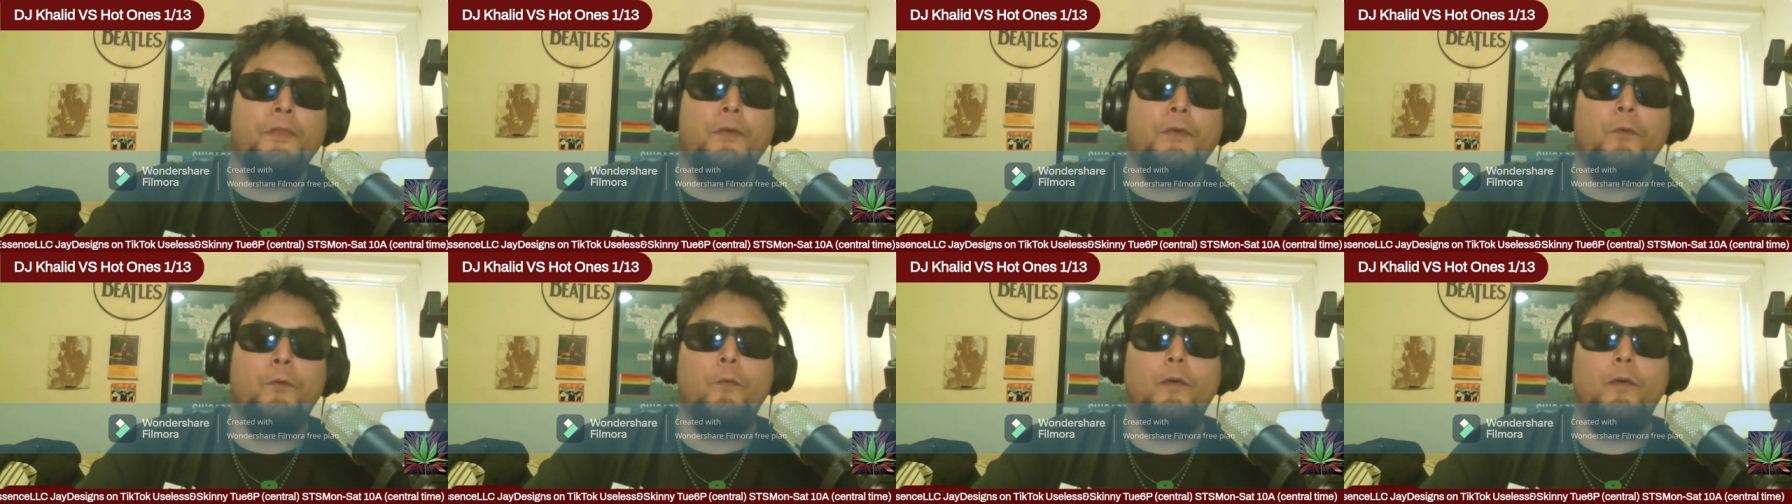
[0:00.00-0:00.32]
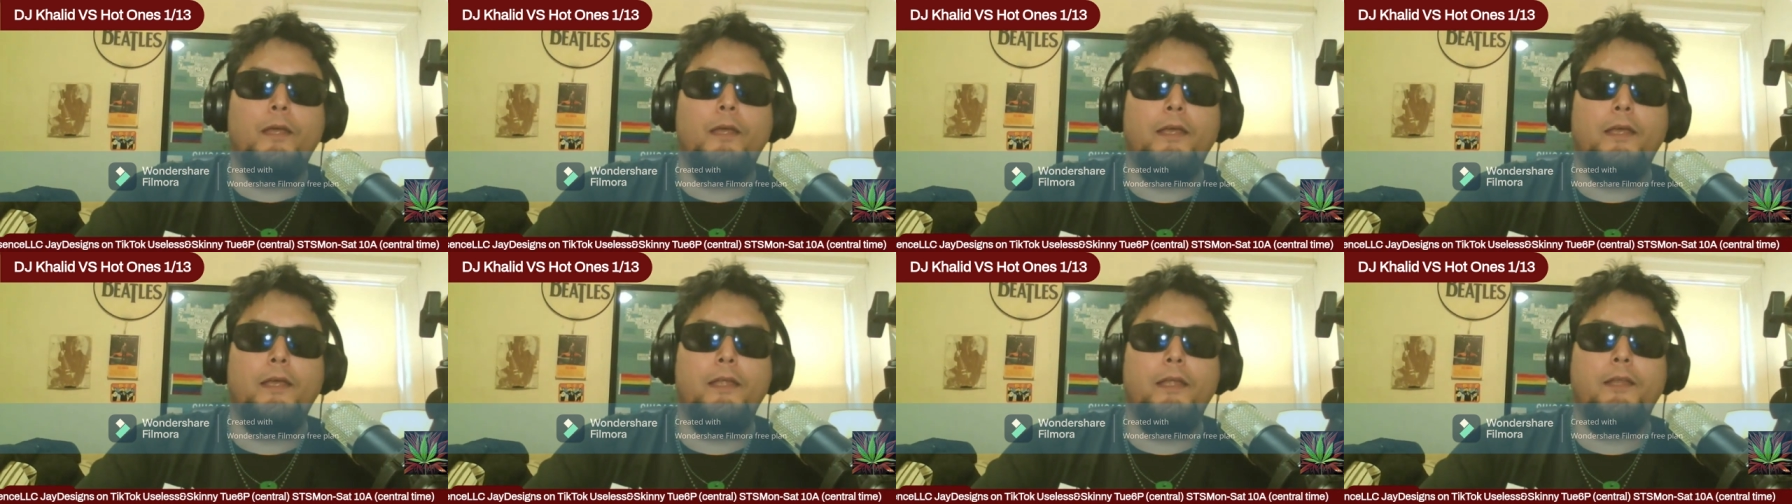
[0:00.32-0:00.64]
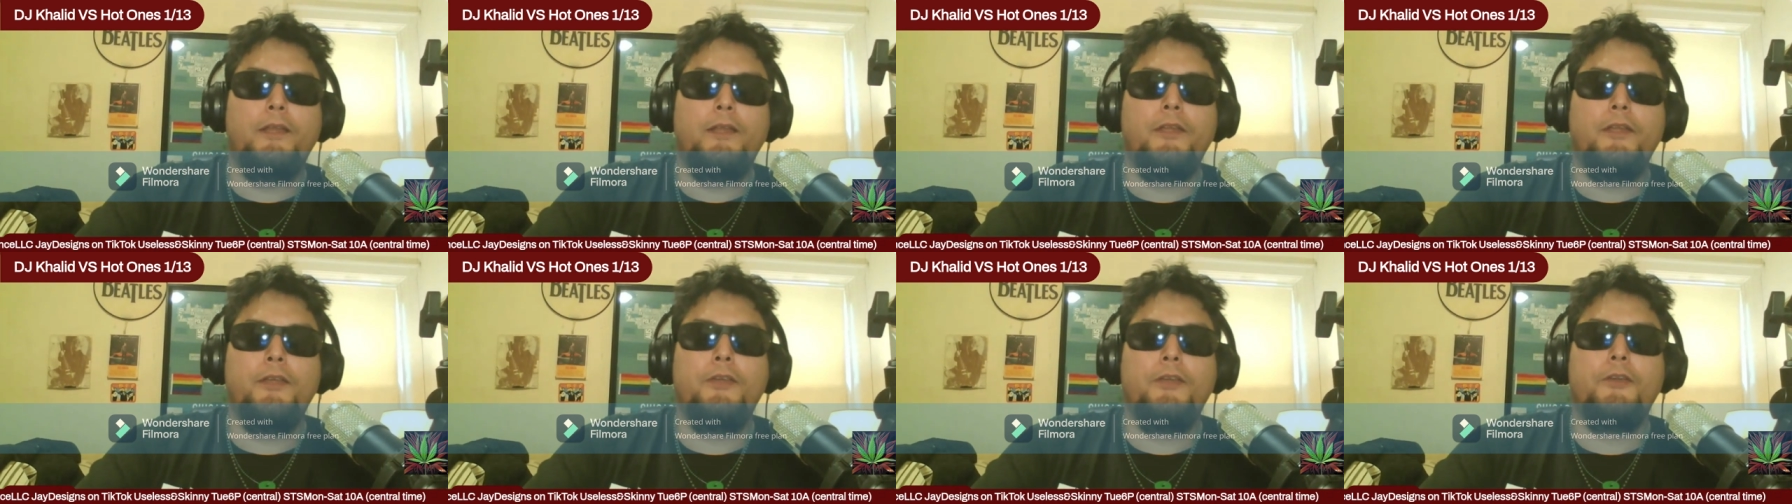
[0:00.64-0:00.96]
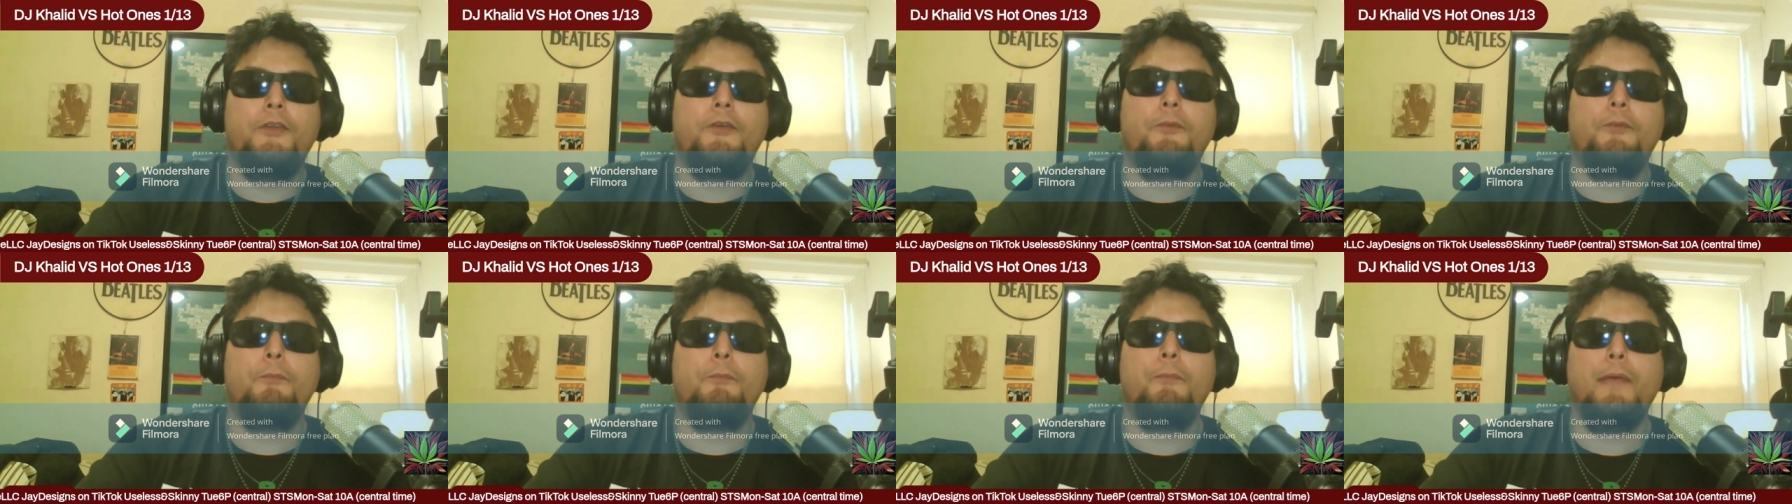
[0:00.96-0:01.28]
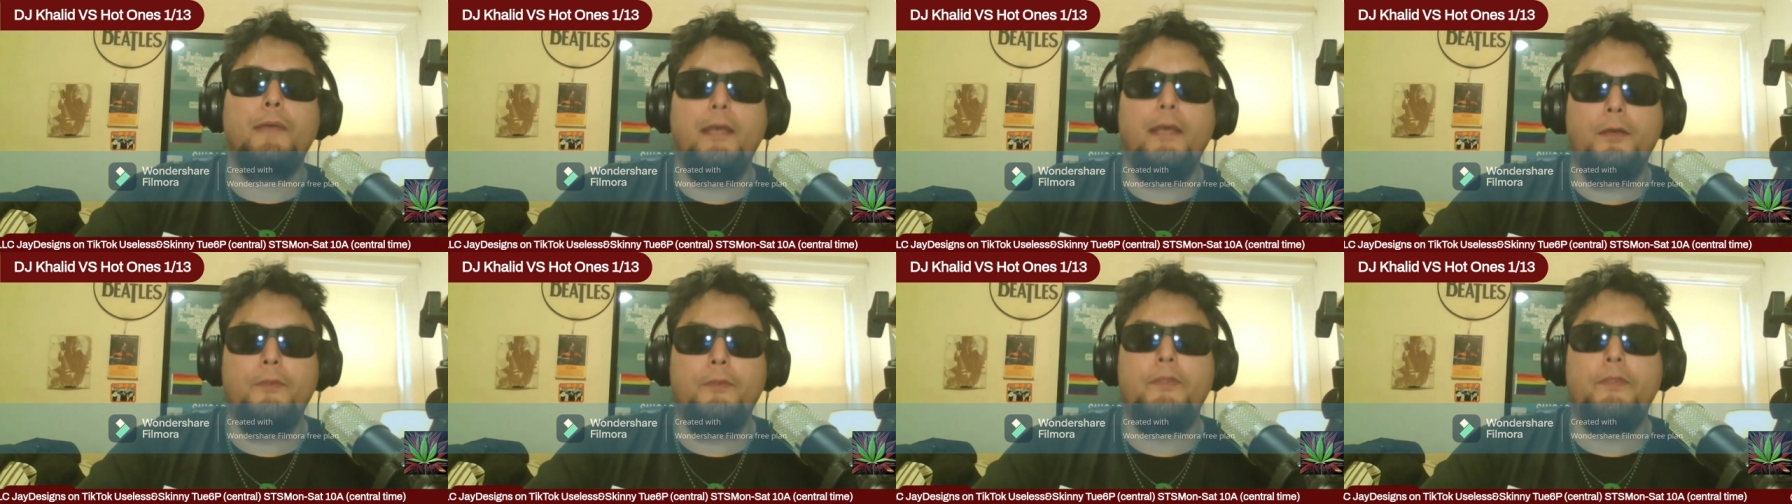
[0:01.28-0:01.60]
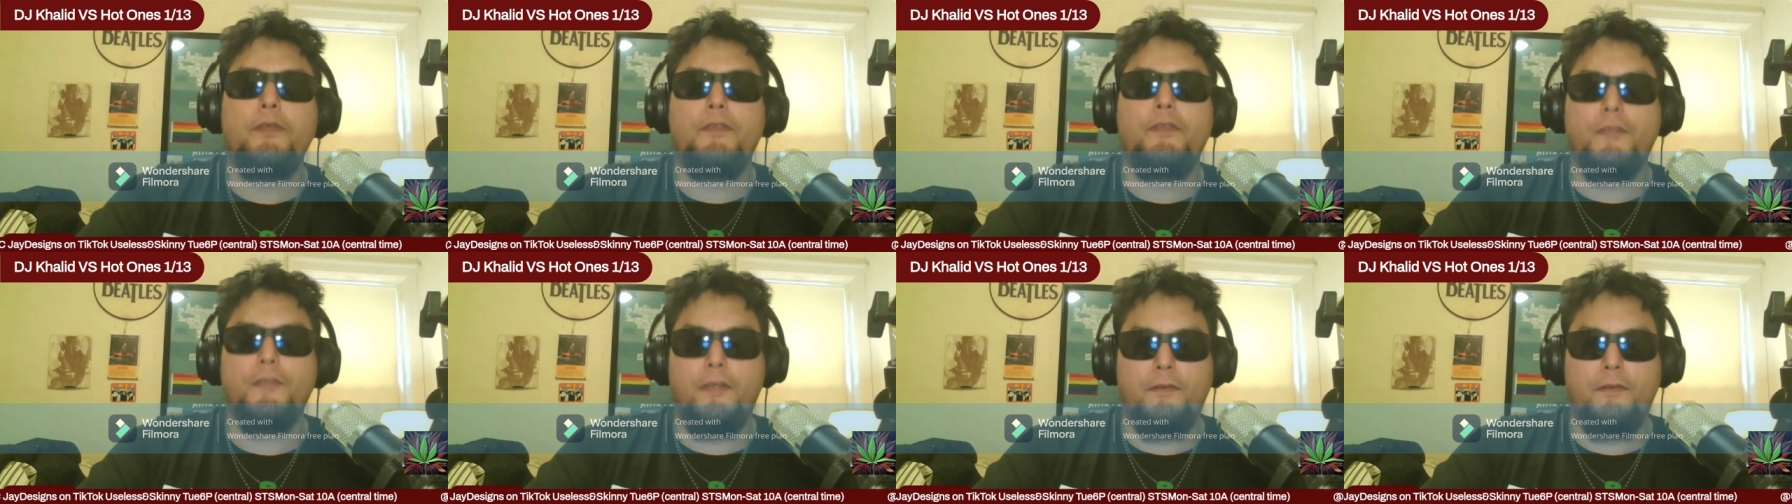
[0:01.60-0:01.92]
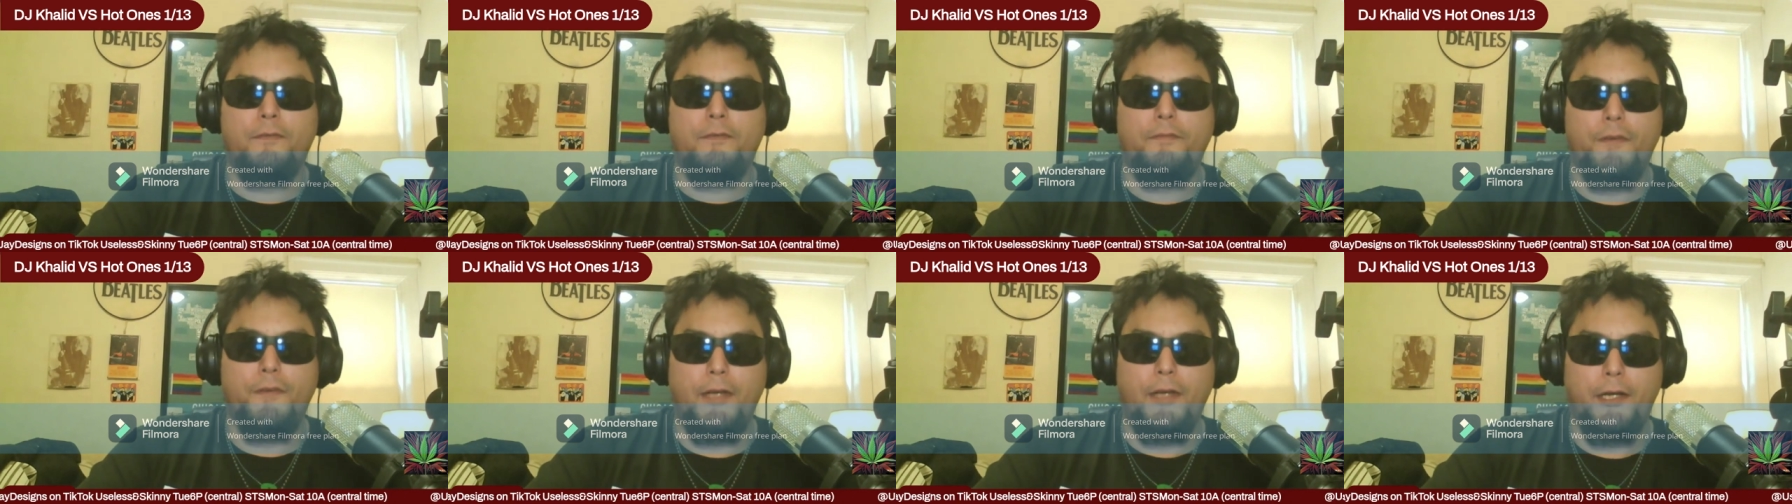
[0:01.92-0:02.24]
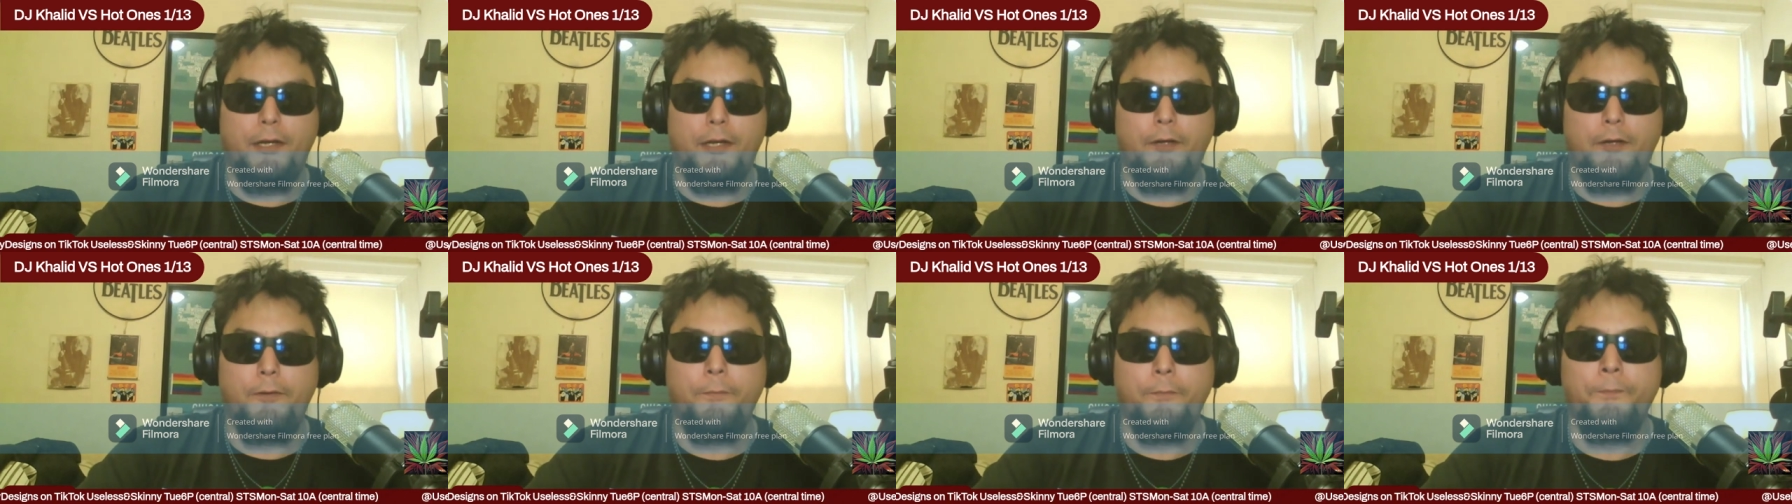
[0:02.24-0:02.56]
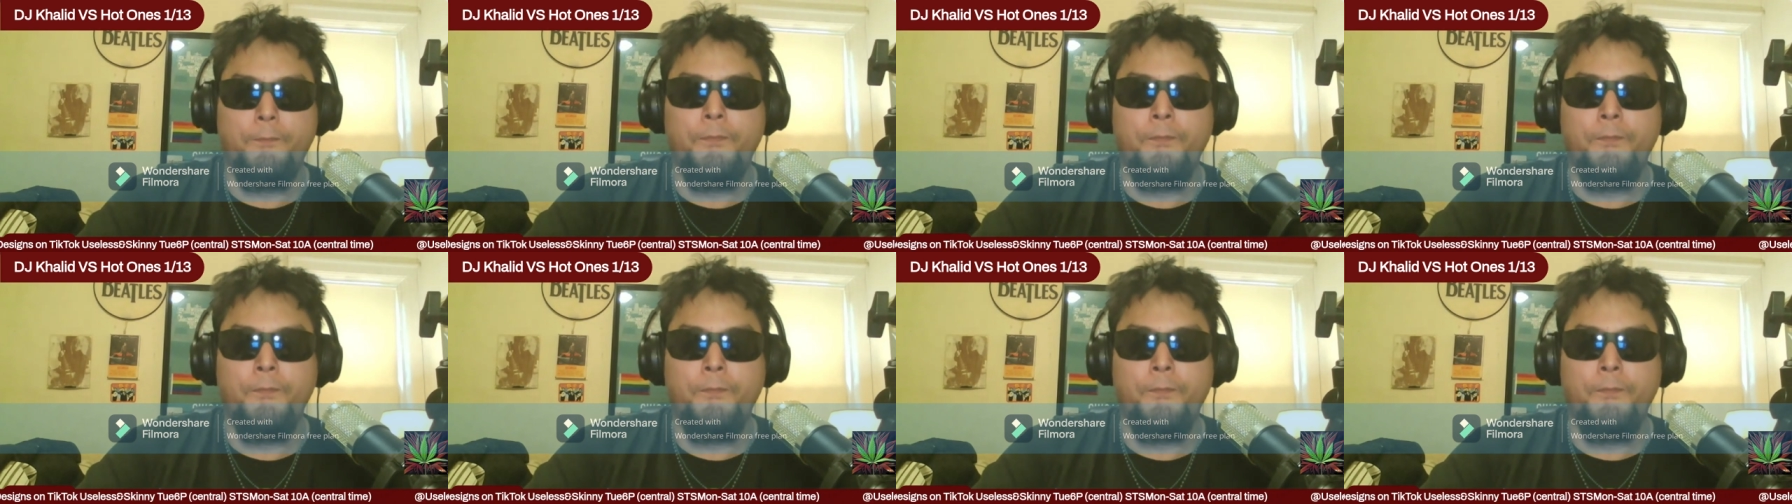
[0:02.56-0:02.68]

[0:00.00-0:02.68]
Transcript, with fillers: when your mouth is on fire.